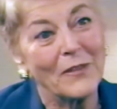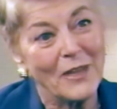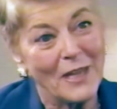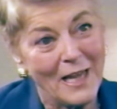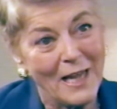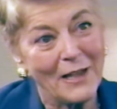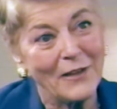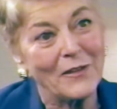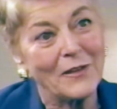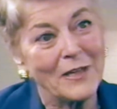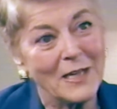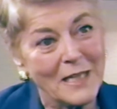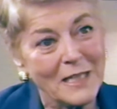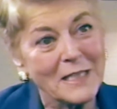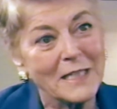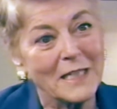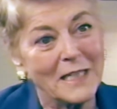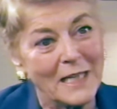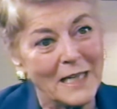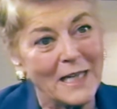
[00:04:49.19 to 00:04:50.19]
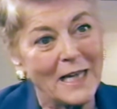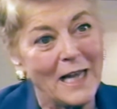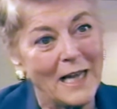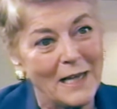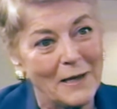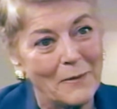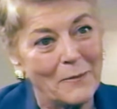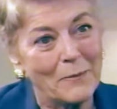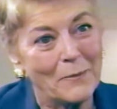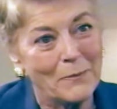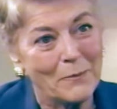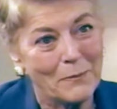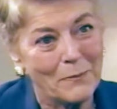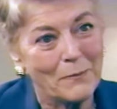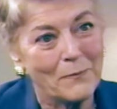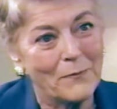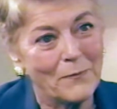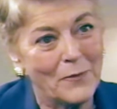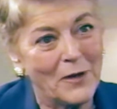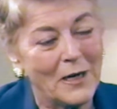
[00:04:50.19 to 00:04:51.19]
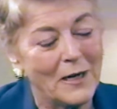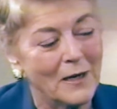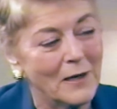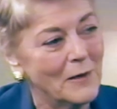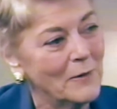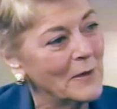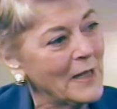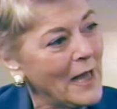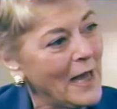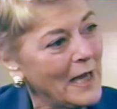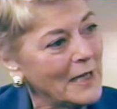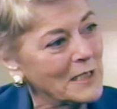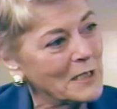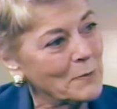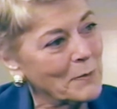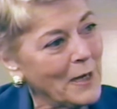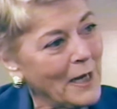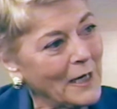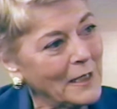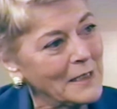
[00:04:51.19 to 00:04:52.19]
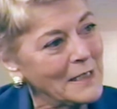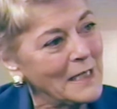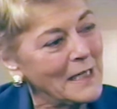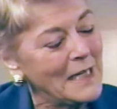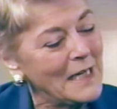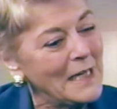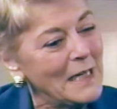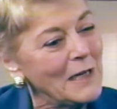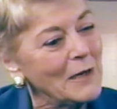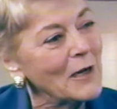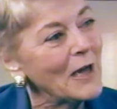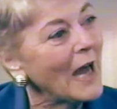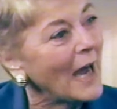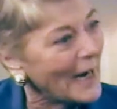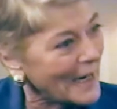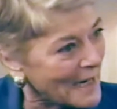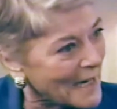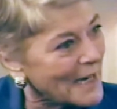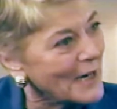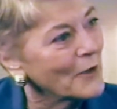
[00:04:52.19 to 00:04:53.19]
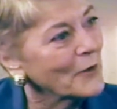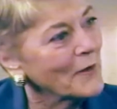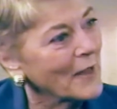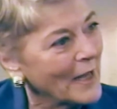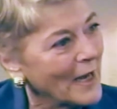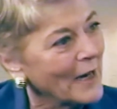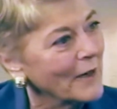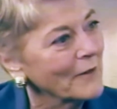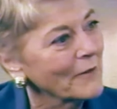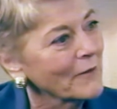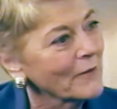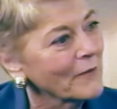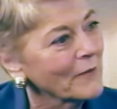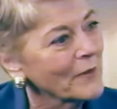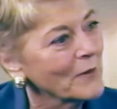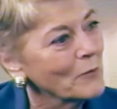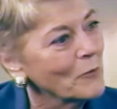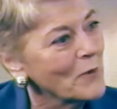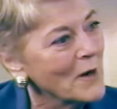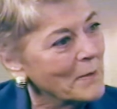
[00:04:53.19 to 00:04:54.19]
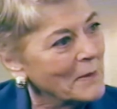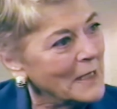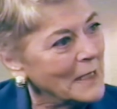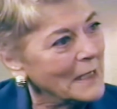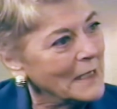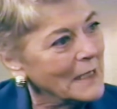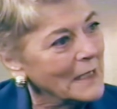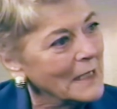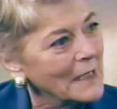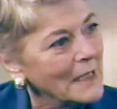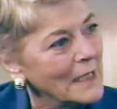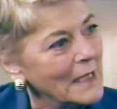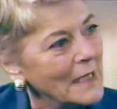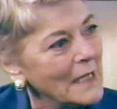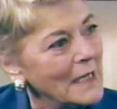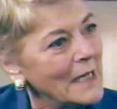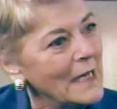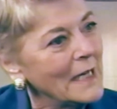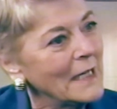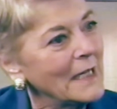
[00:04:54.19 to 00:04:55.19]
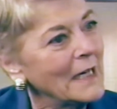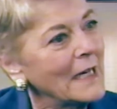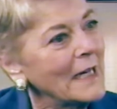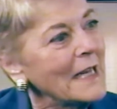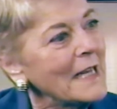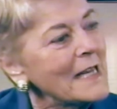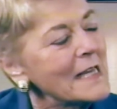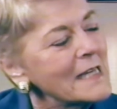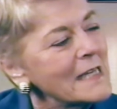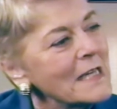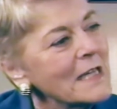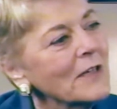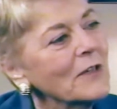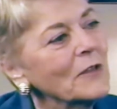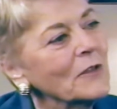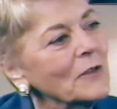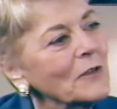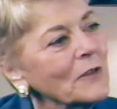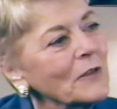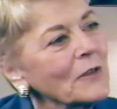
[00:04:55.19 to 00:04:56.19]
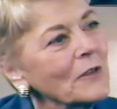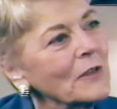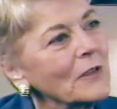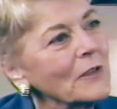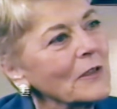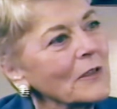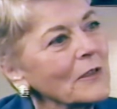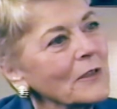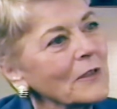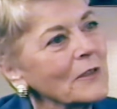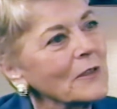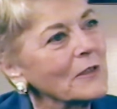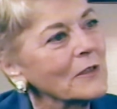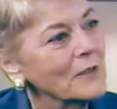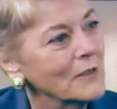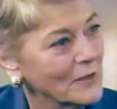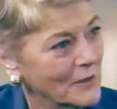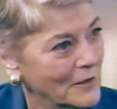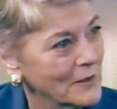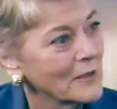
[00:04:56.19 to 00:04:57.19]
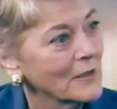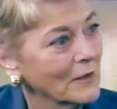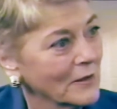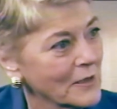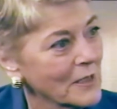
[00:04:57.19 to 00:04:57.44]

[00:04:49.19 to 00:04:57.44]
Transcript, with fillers: the ethnicity uh, aspect. I hear that from women, and I hear till